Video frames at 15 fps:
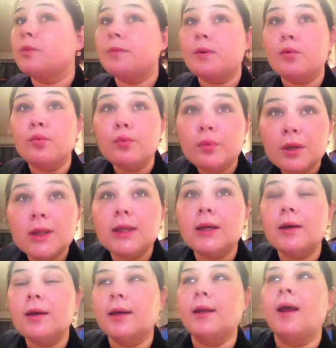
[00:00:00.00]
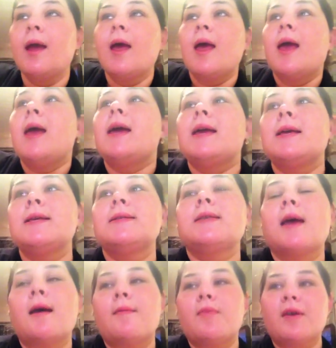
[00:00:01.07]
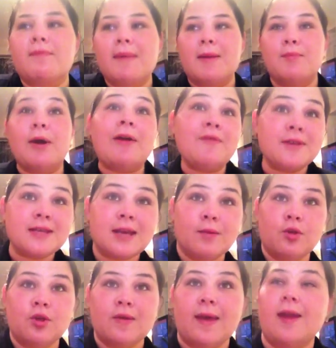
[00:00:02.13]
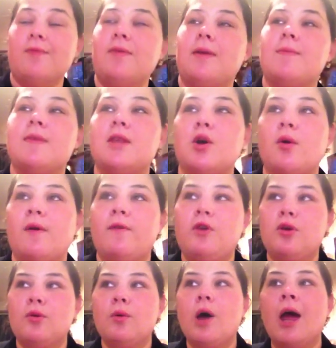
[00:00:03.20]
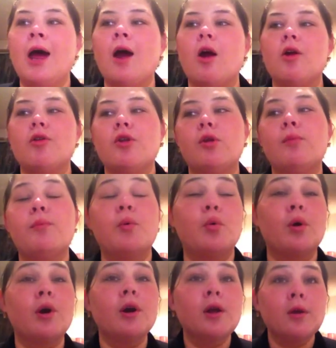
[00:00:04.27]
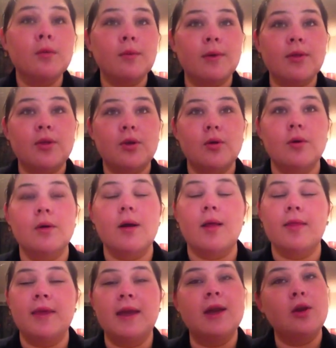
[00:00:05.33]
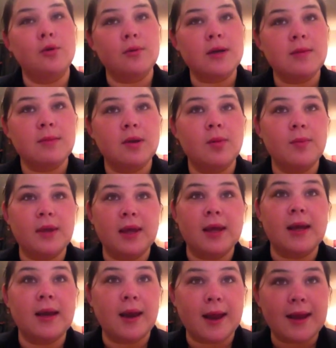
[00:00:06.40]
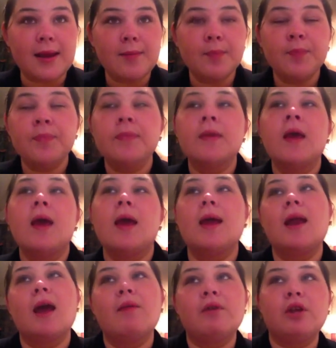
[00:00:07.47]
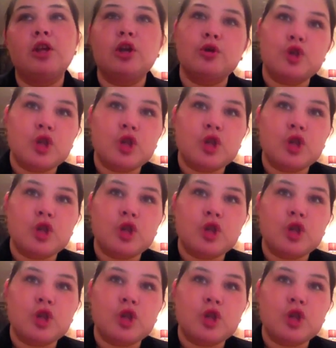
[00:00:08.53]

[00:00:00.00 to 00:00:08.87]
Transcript: would be really good, is they've made breakfast sandwiches out of them. So if you are a little bored with your lean and green meal being at night, and having, you know,